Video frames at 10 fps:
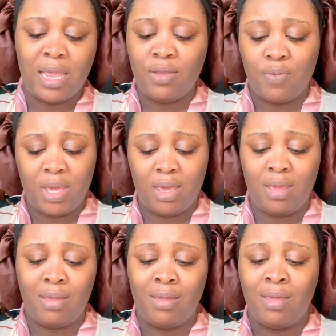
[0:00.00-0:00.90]
in any
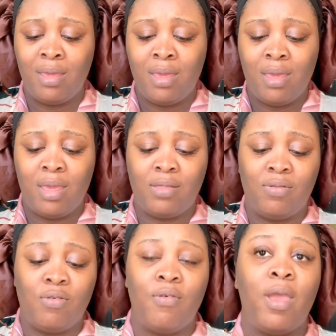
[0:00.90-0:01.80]
way a
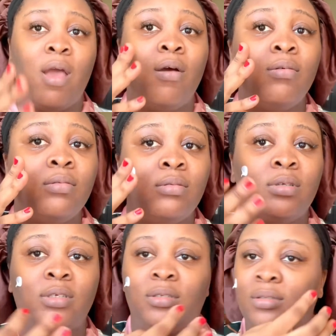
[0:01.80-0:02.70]
tutorial
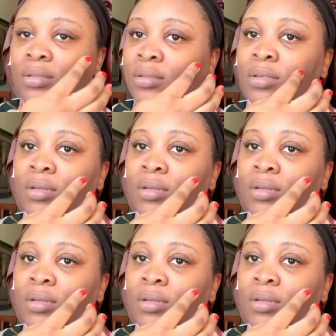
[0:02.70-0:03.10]
just